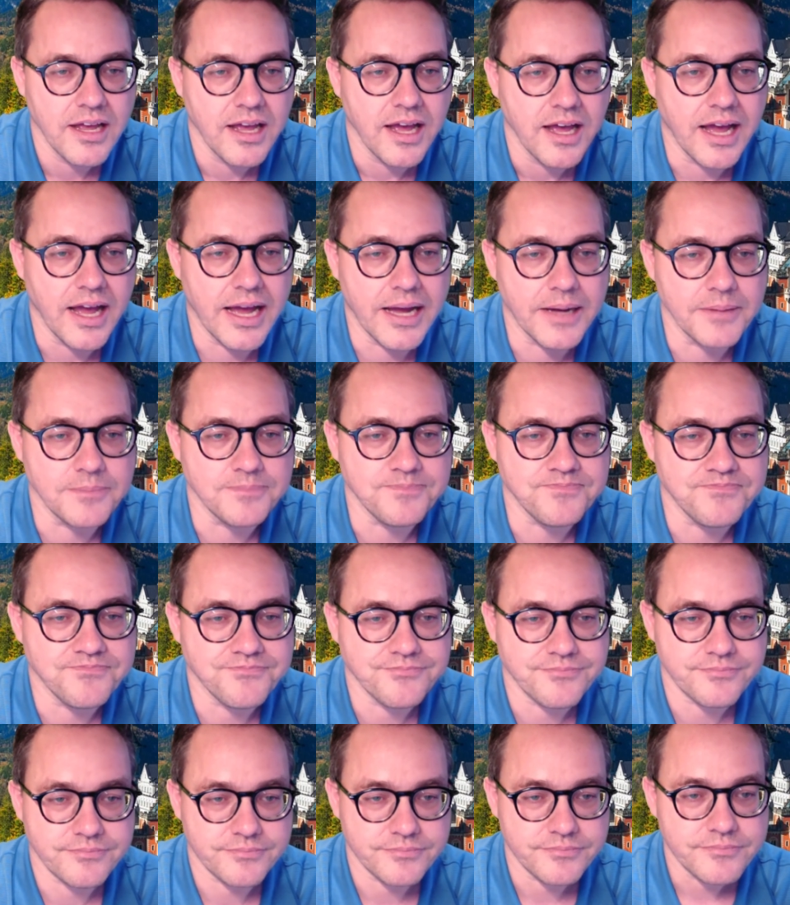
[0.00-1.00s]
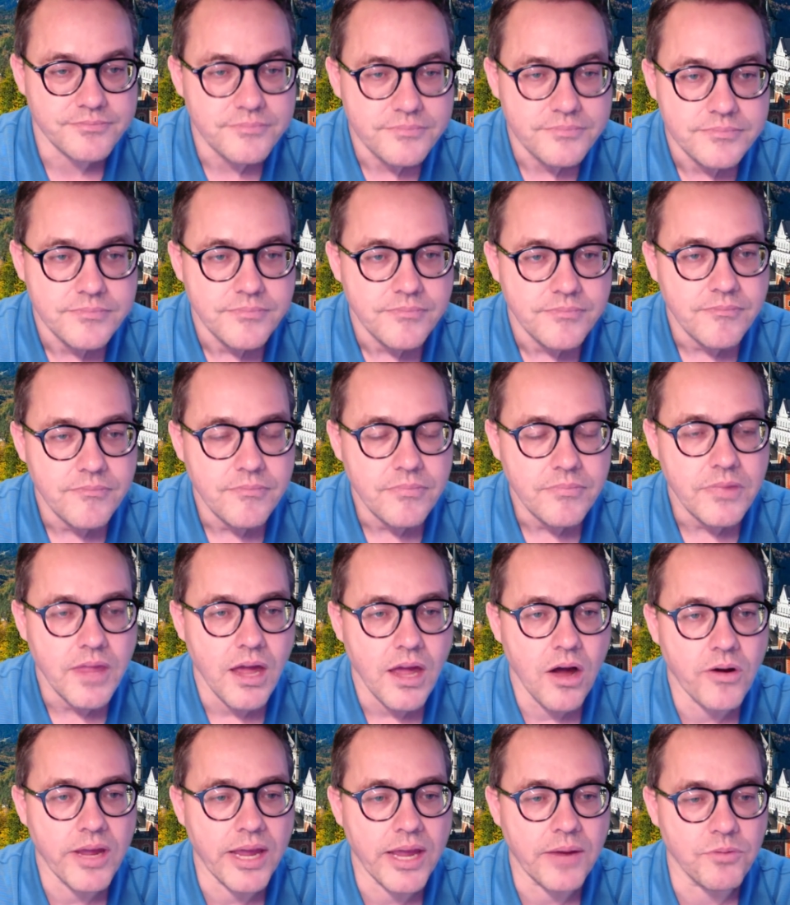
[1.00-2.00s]
Um,
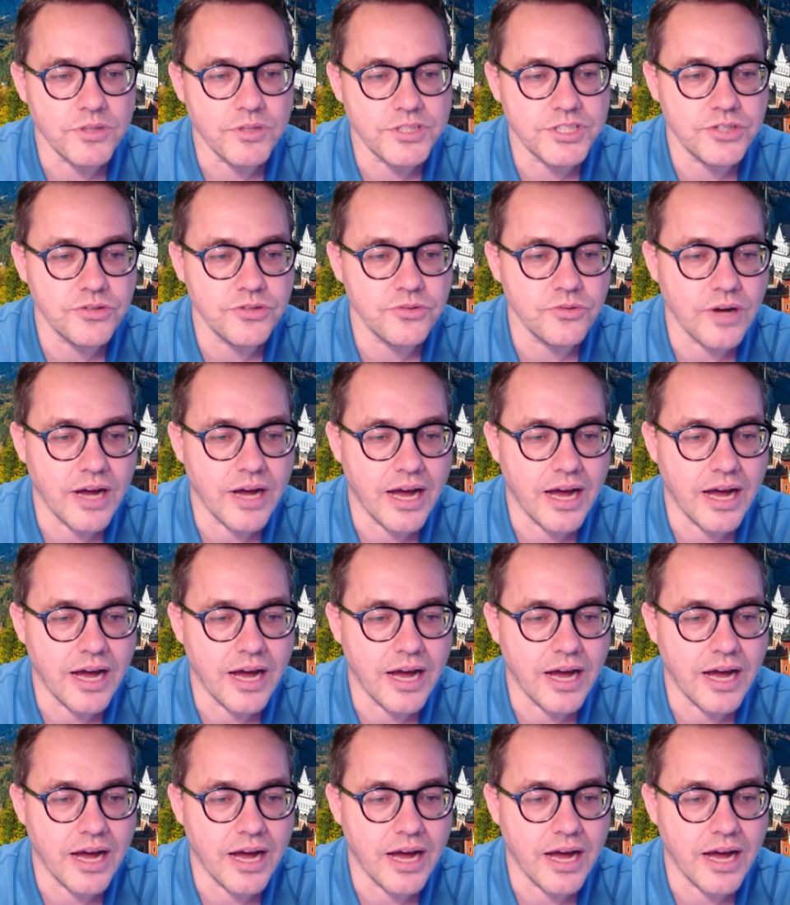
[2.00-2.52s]
okay, we'll do,